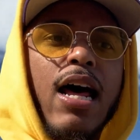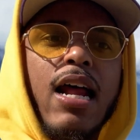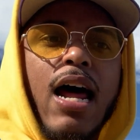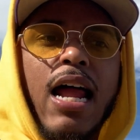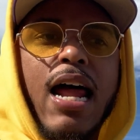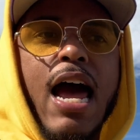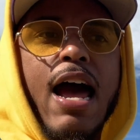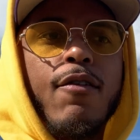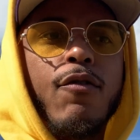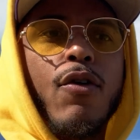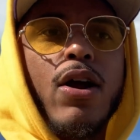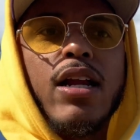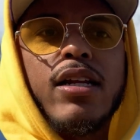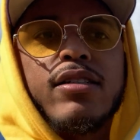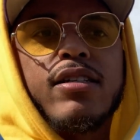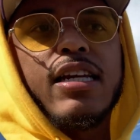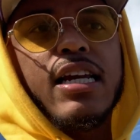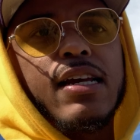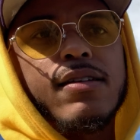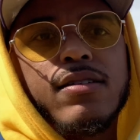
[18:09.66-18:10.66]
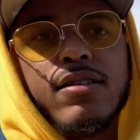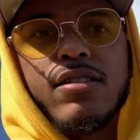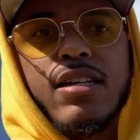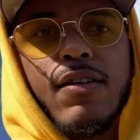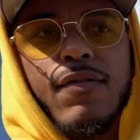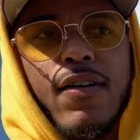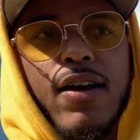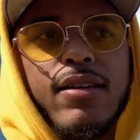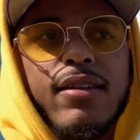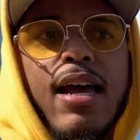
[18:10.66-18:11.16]
have relatives and
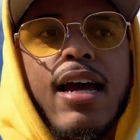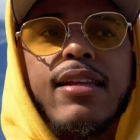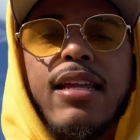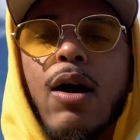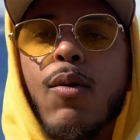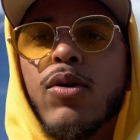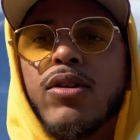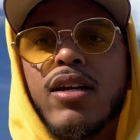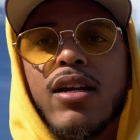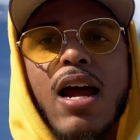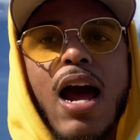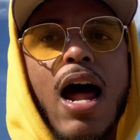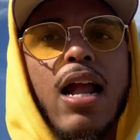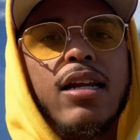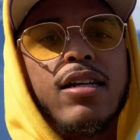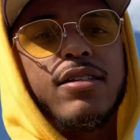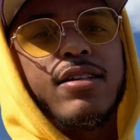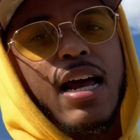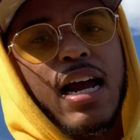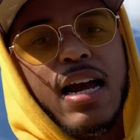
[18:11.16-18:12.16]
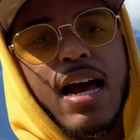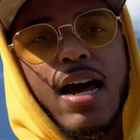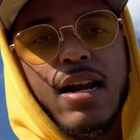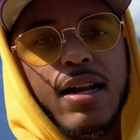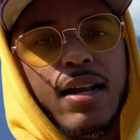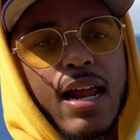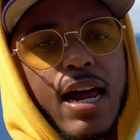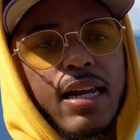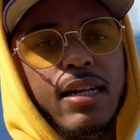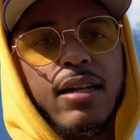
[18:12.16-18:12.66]
stuff like that went to college that kind of
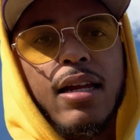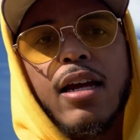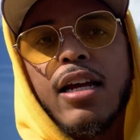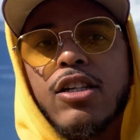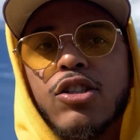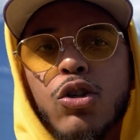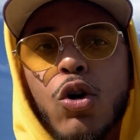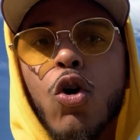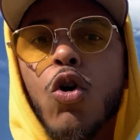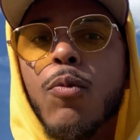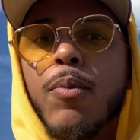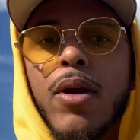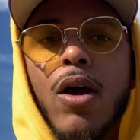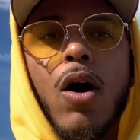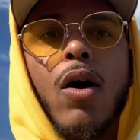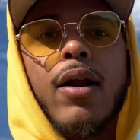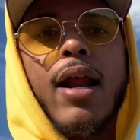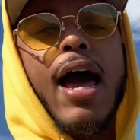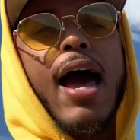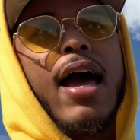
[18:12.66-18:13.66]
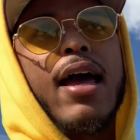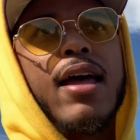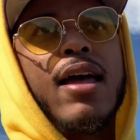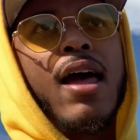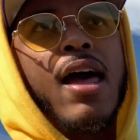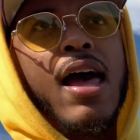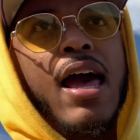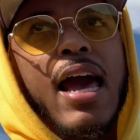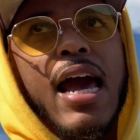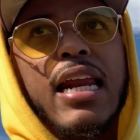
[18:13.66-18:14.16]
like schooled me on that
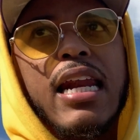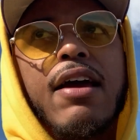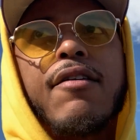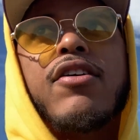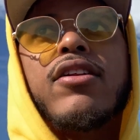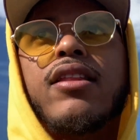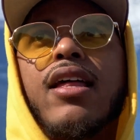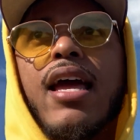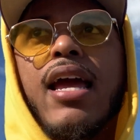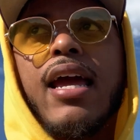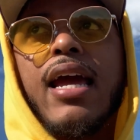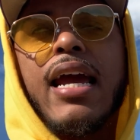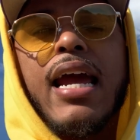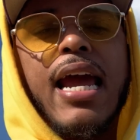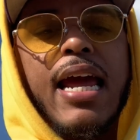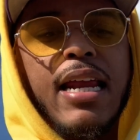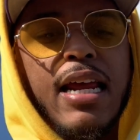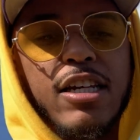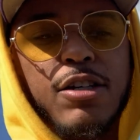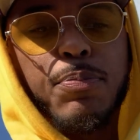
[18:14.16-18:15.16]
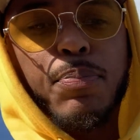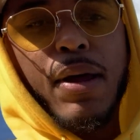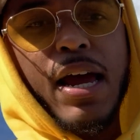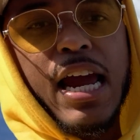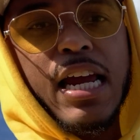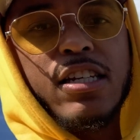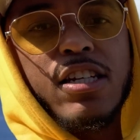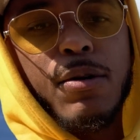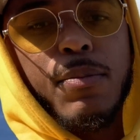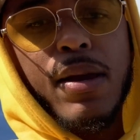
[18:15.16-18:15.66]
and everything and
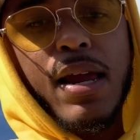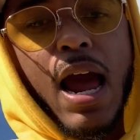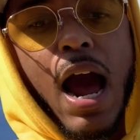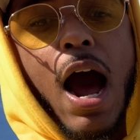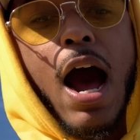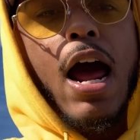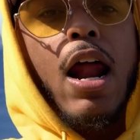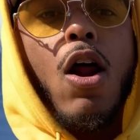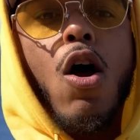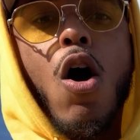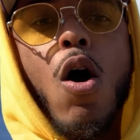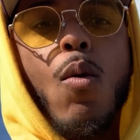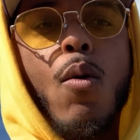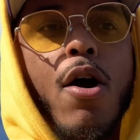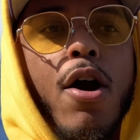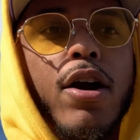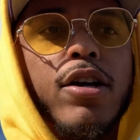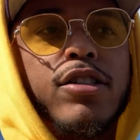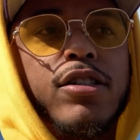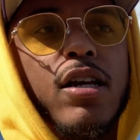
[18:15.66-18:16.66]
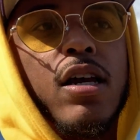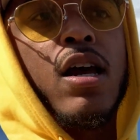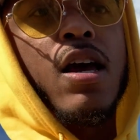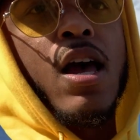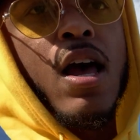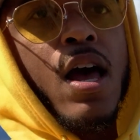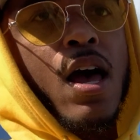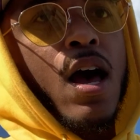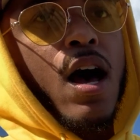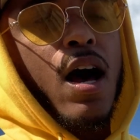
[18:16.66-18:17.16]
explained to me how it all works.
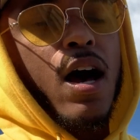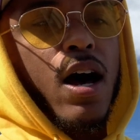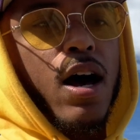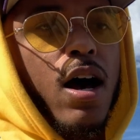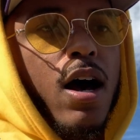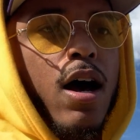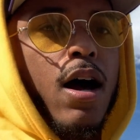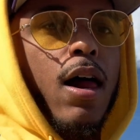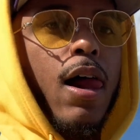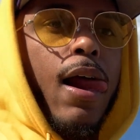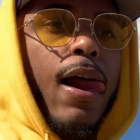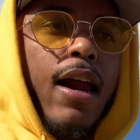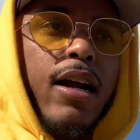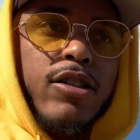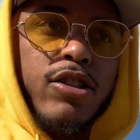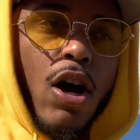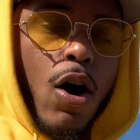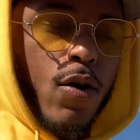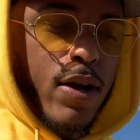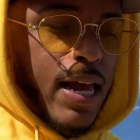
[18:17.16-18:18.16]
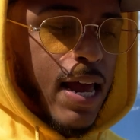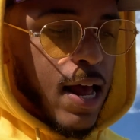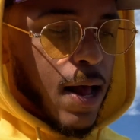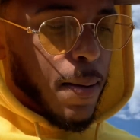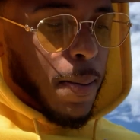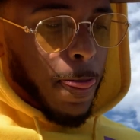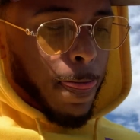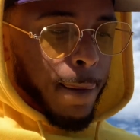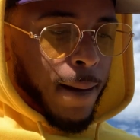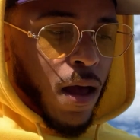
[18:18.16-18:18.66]
So yeah.
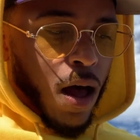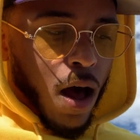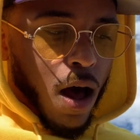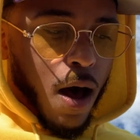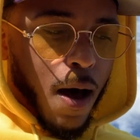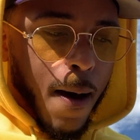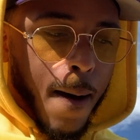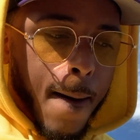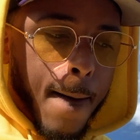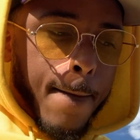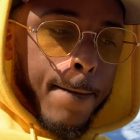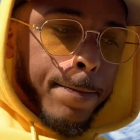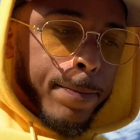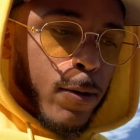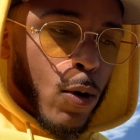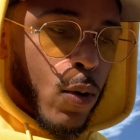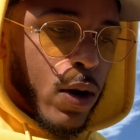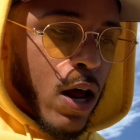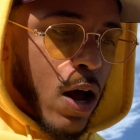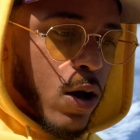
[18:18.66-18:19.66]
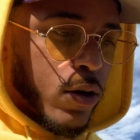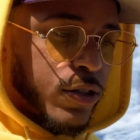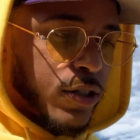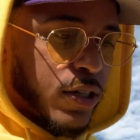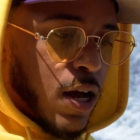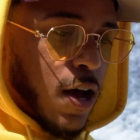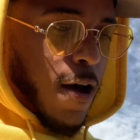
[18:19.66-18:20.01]
What else,